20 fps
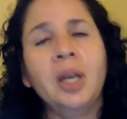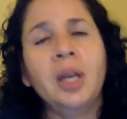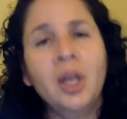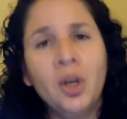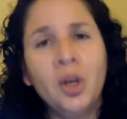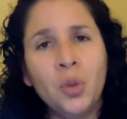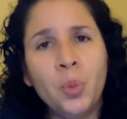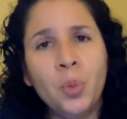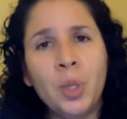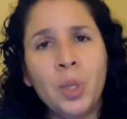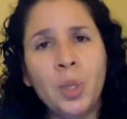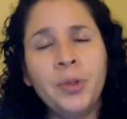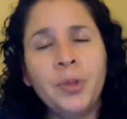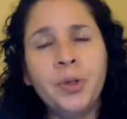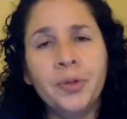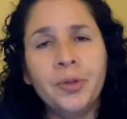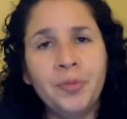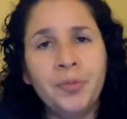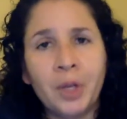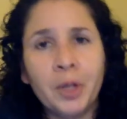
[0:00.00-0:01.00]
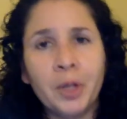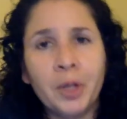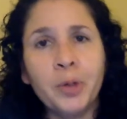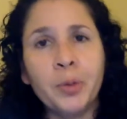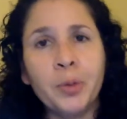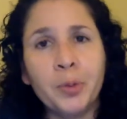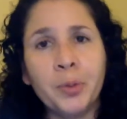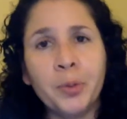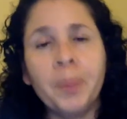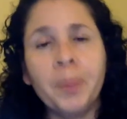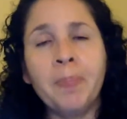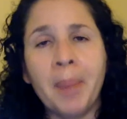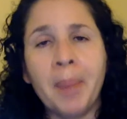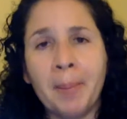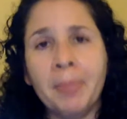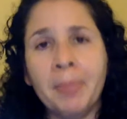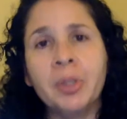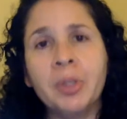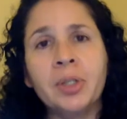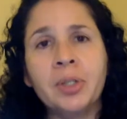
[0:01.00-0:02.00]
with your fellow group
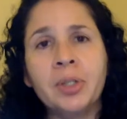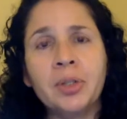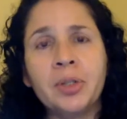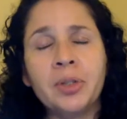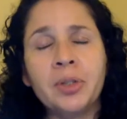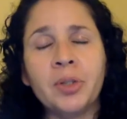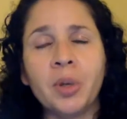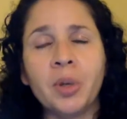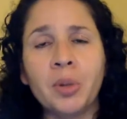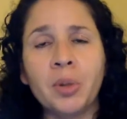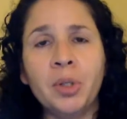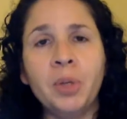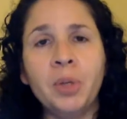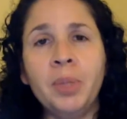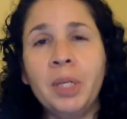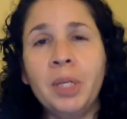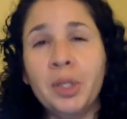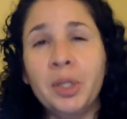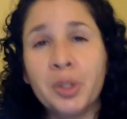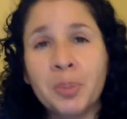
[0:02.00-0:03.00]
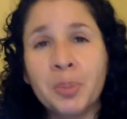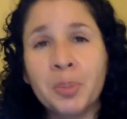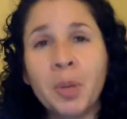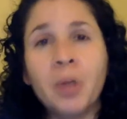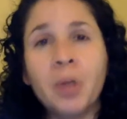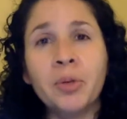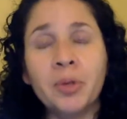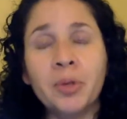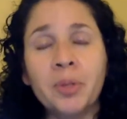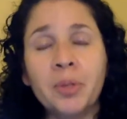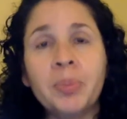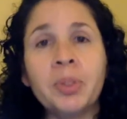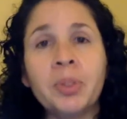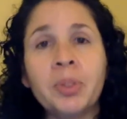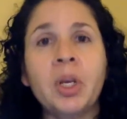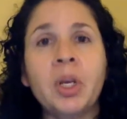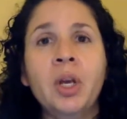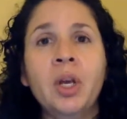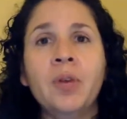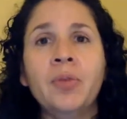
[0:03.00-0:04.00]
members. So you'll be in small
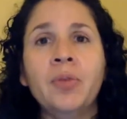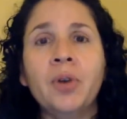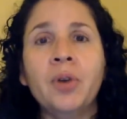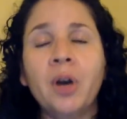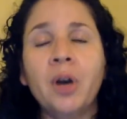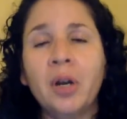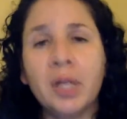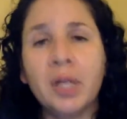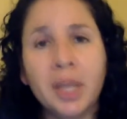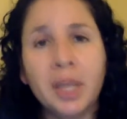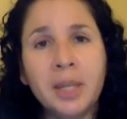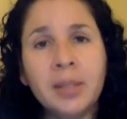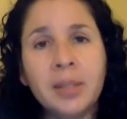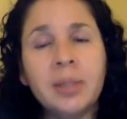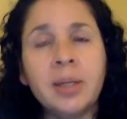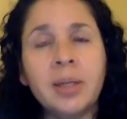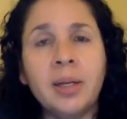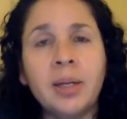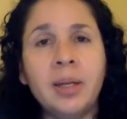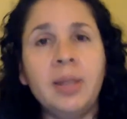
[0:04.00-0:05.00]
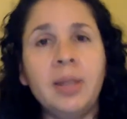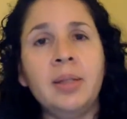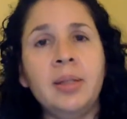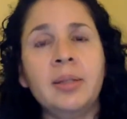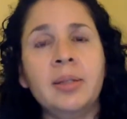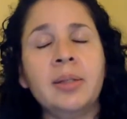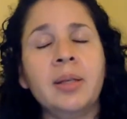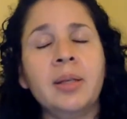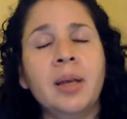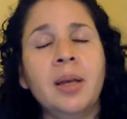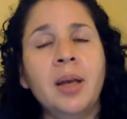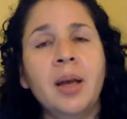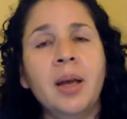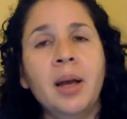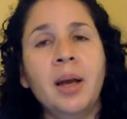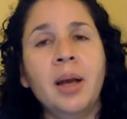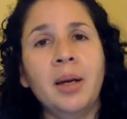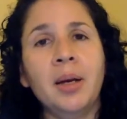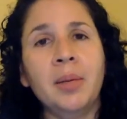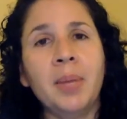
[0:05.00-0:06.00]
groups for our case studies
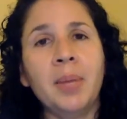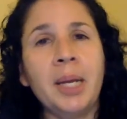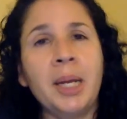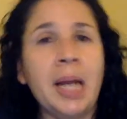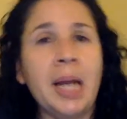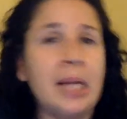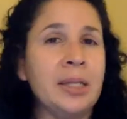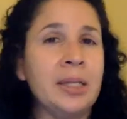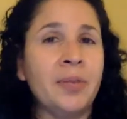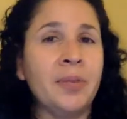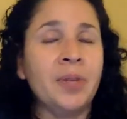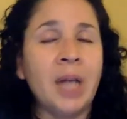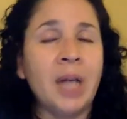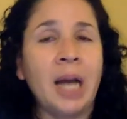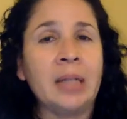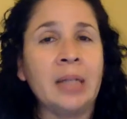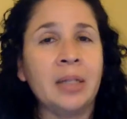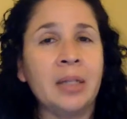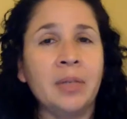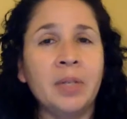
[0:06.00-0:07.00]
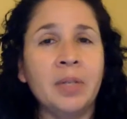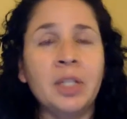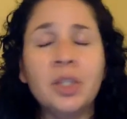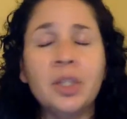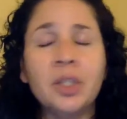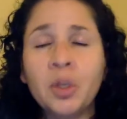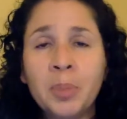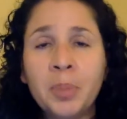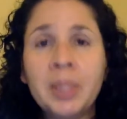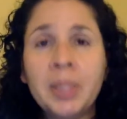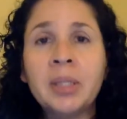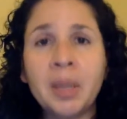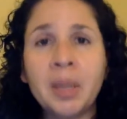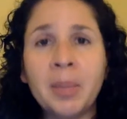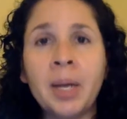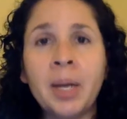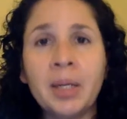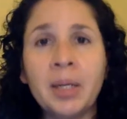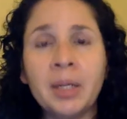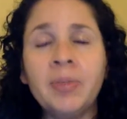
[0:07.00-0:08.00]
and different activities. There'll be
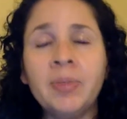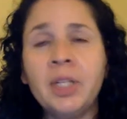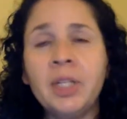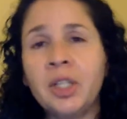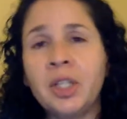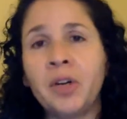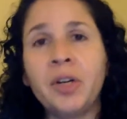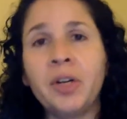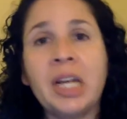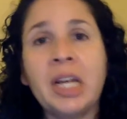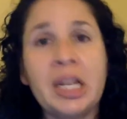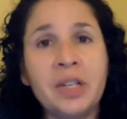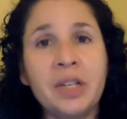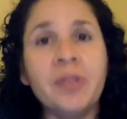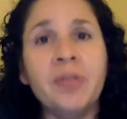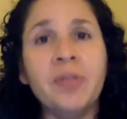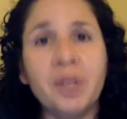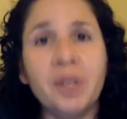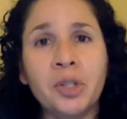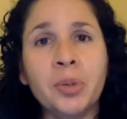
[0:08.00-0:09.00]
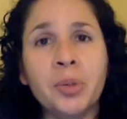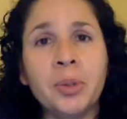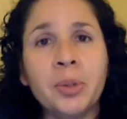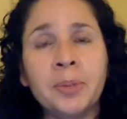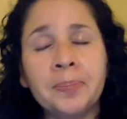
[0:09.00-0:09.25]
some activities that are individual.